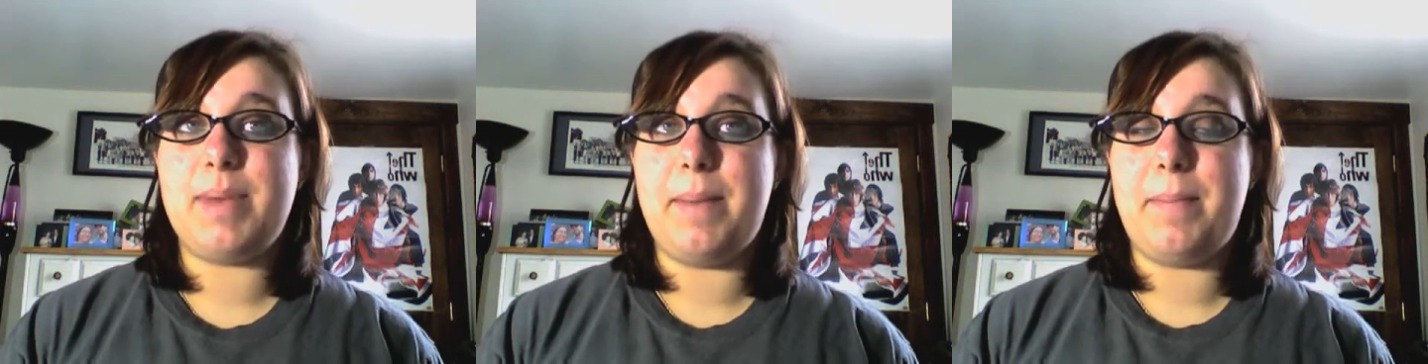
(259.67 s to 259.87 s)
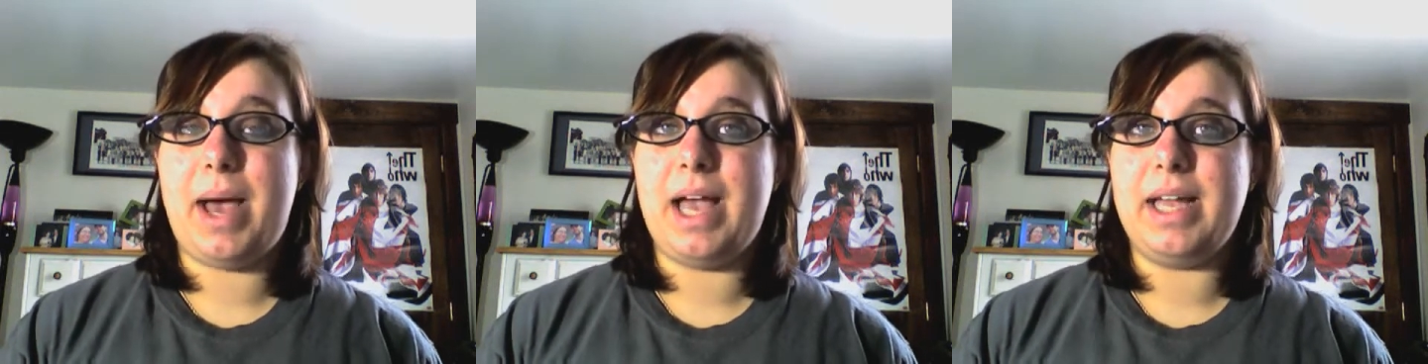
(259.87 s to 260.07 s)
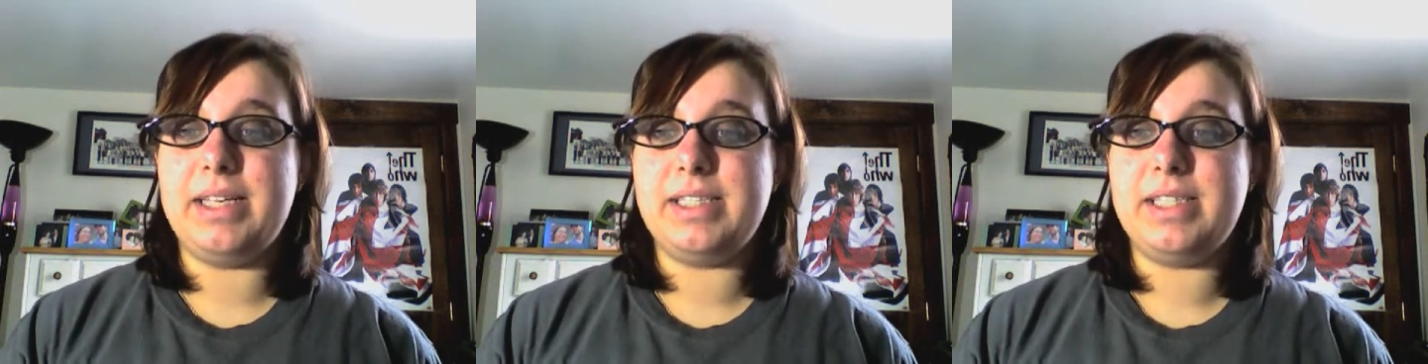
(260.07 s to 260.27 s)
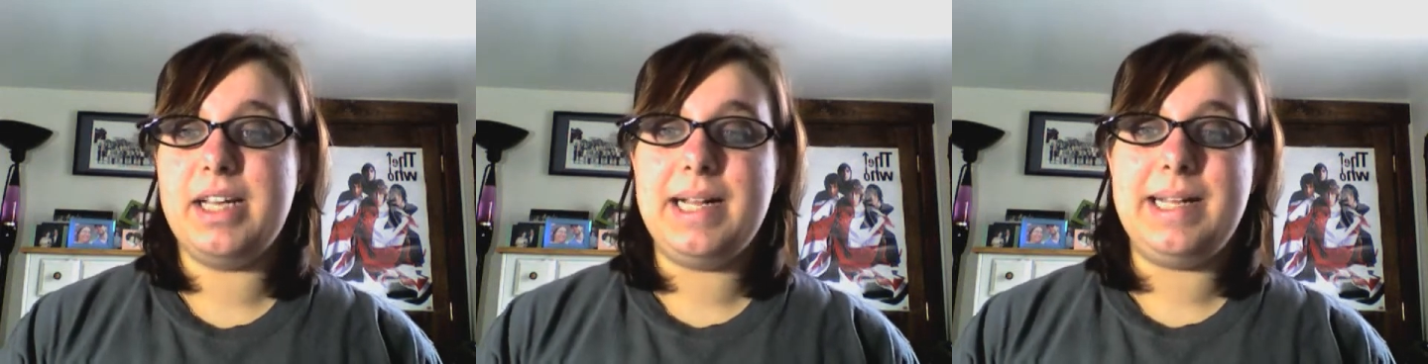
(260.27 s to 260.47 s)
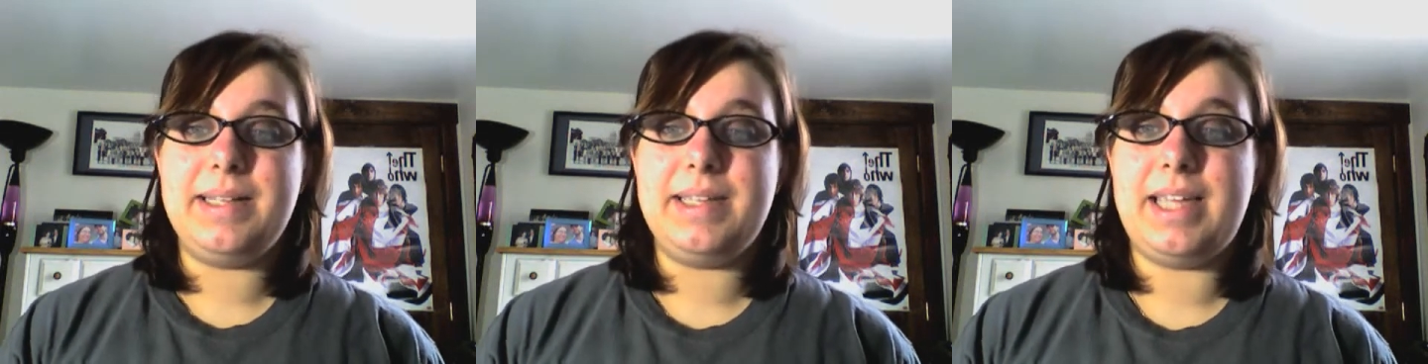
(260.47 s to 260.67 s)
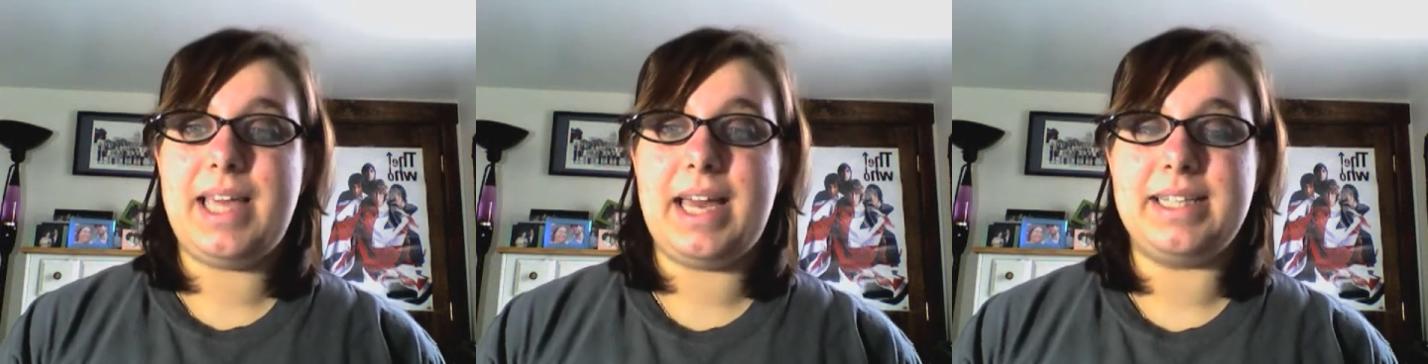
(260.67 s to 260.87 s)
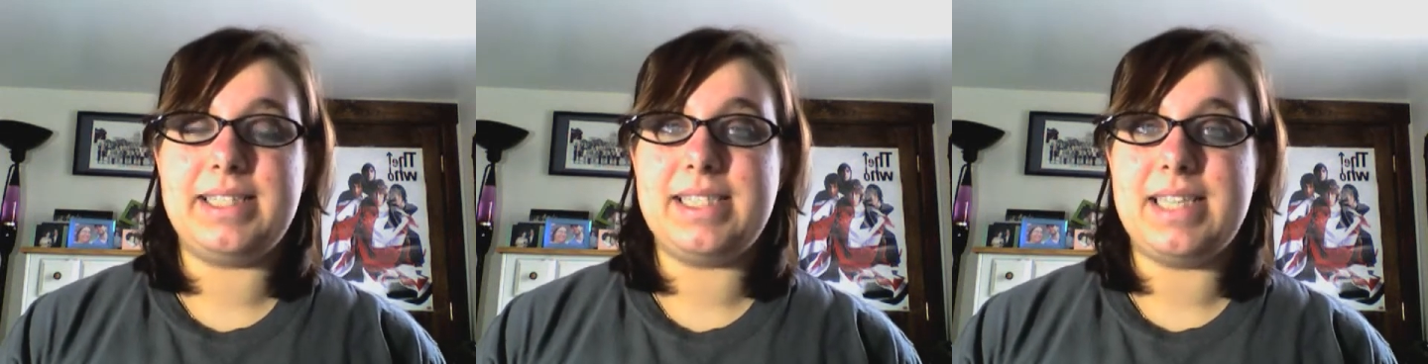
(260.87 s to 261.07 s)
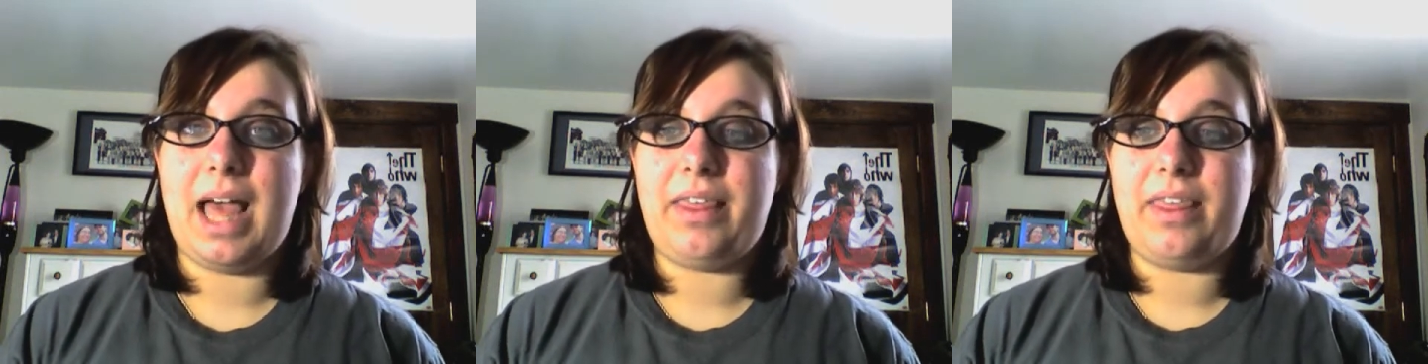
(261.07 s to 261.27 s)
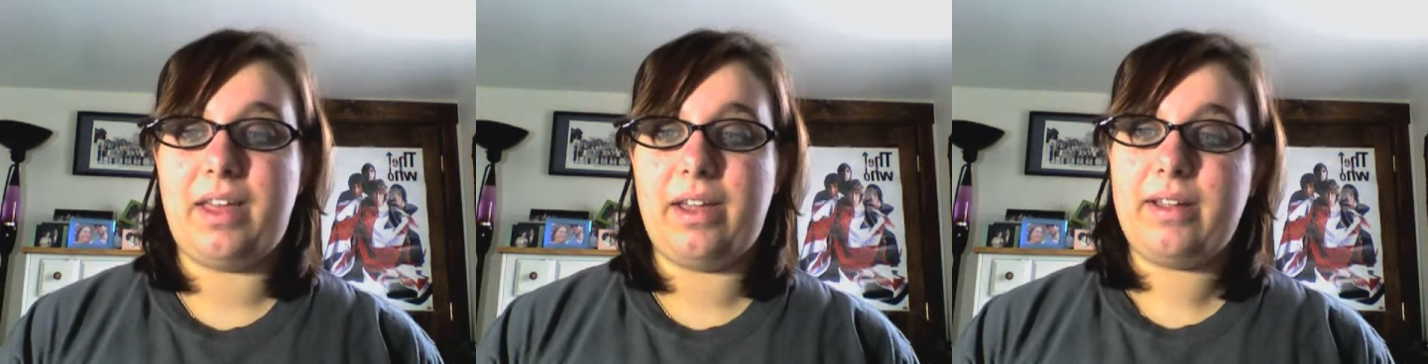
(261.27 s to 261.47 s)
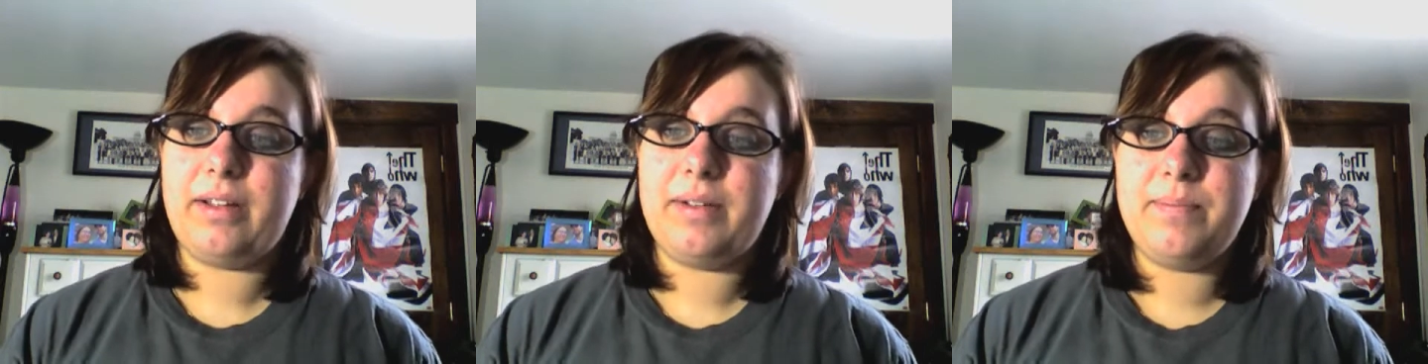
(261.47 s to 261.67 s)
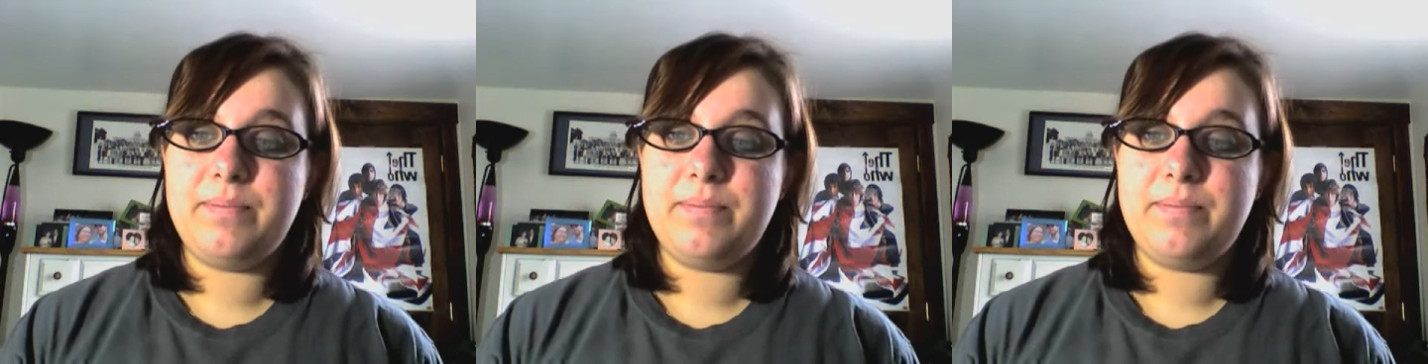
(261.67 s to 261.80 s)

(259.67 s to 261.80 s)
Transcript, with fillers: my mind, But yet it's nothing.